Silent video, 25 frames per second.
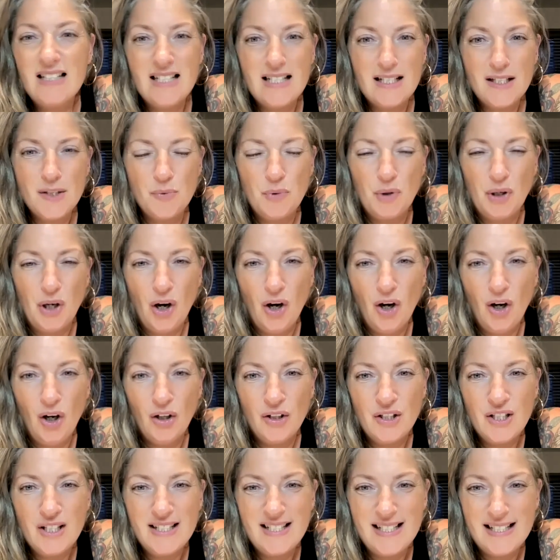
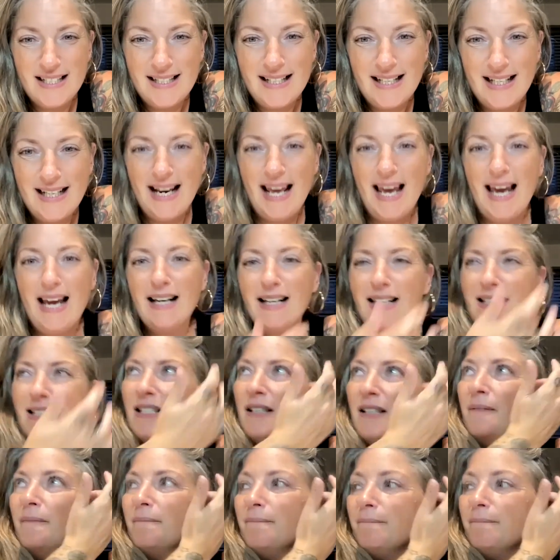disregard,
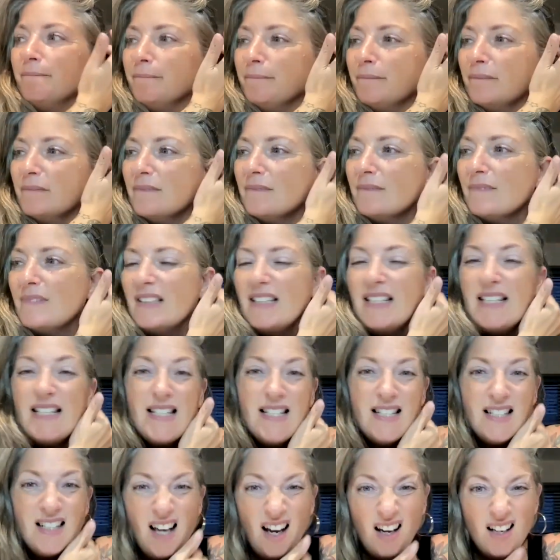disconnect,
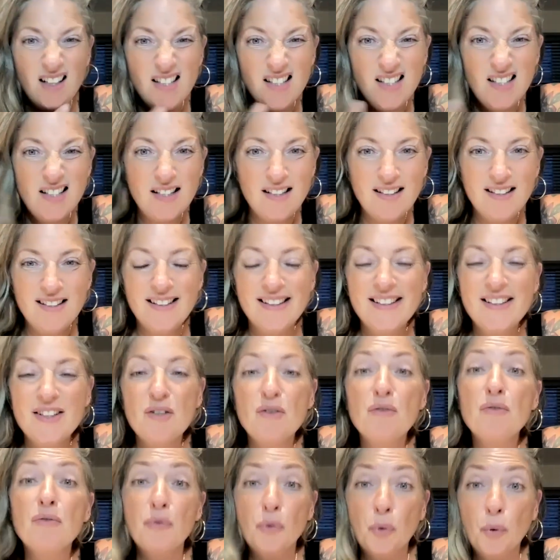disgust
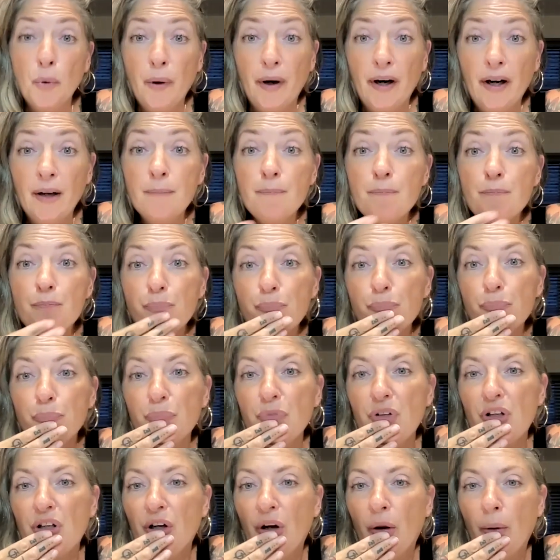for it.
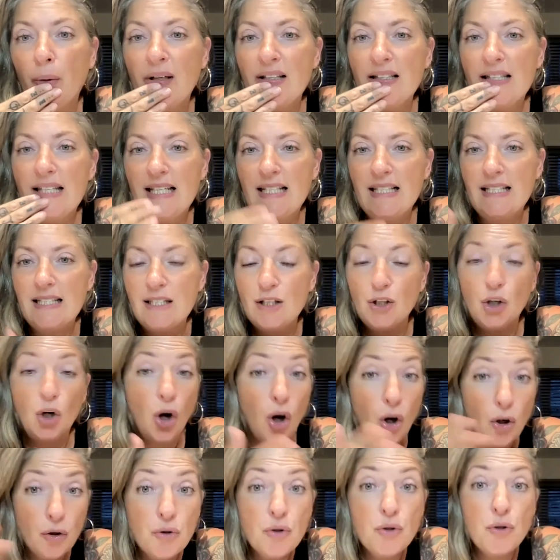You know, it's the
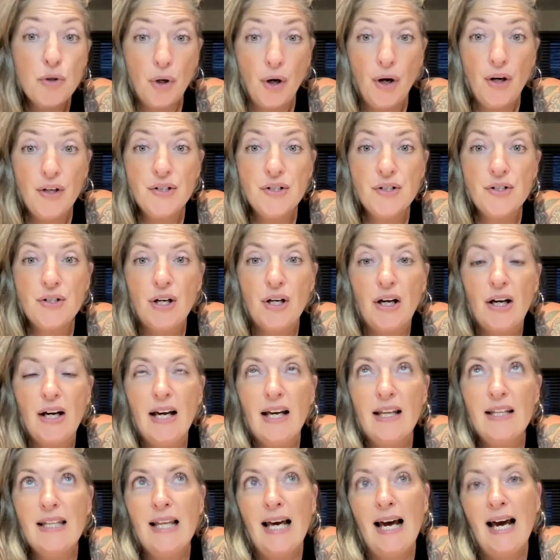contrast
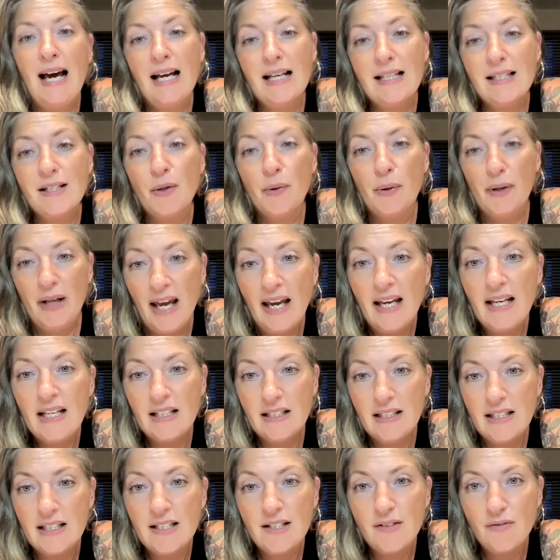that has
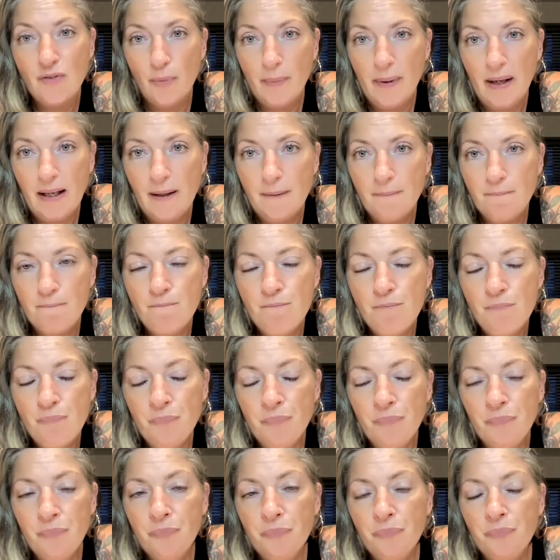created this for me.
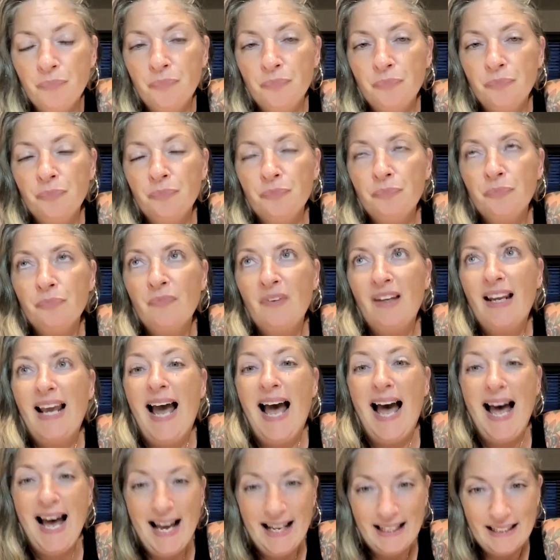
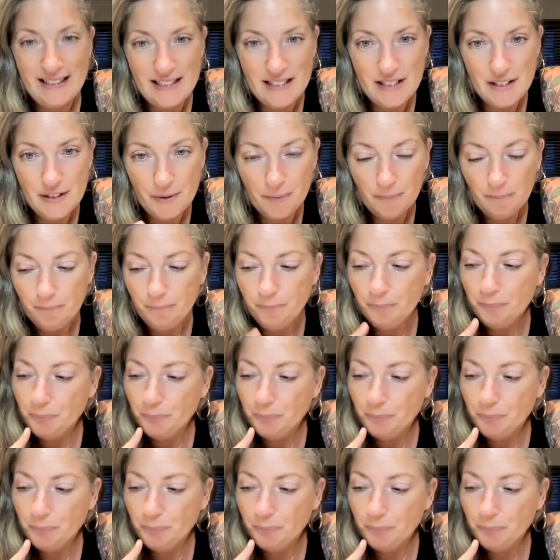And